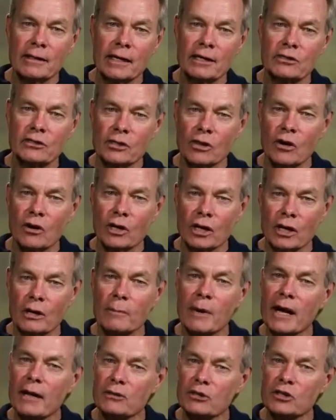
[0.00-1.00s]
That's talking
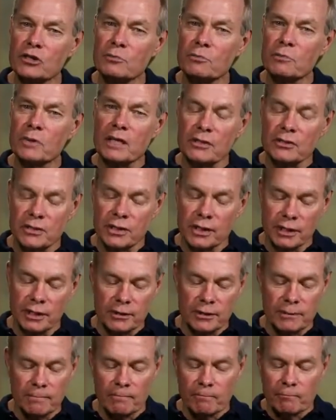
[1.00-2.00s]
about
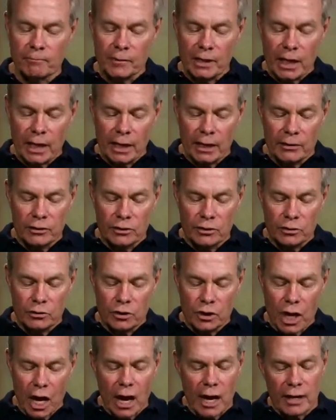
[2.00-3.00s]
species. And so
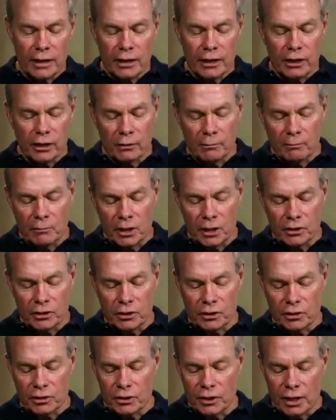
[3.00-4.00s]
John here
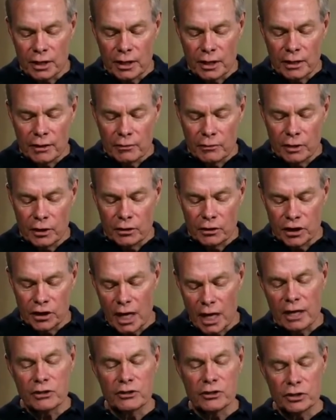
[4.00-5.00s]
mentions the
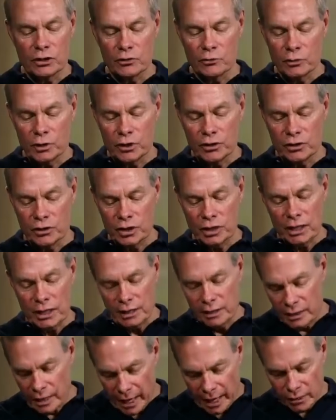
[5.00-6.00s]
changes we see
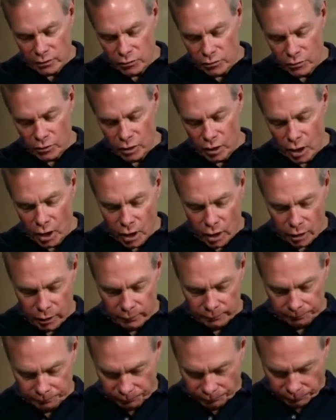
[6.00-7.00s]
in natural
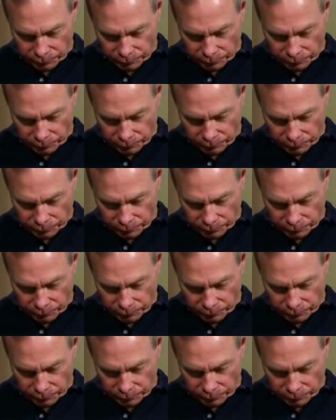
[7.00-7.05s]
law,